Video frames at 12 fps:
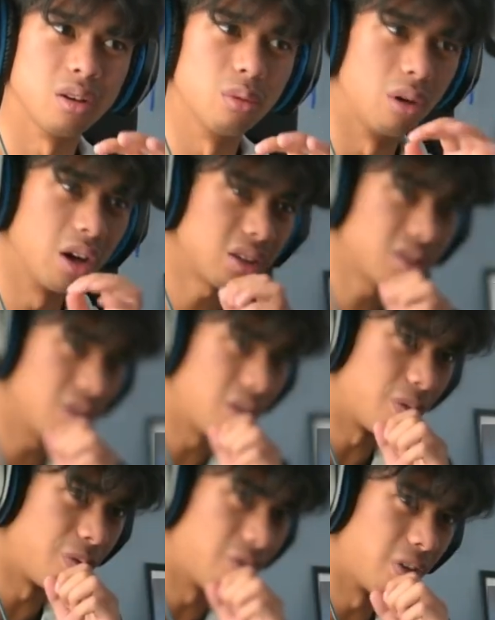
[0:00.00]
what
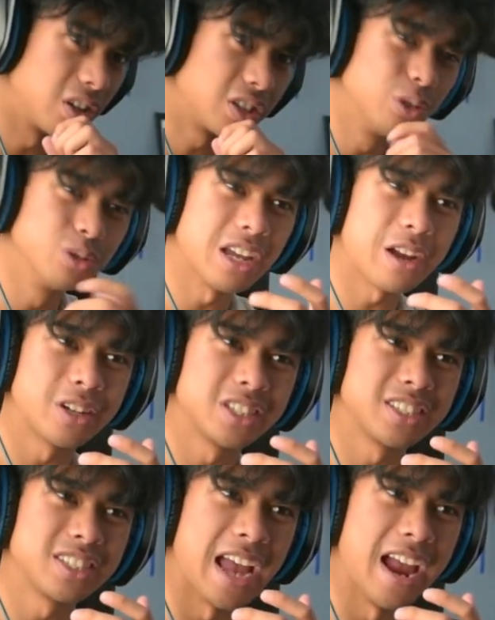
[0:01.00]
the fuck? She was, like,
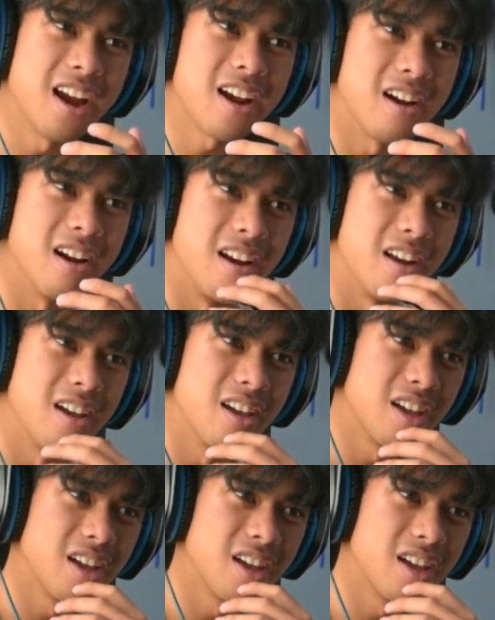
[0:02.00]
scared.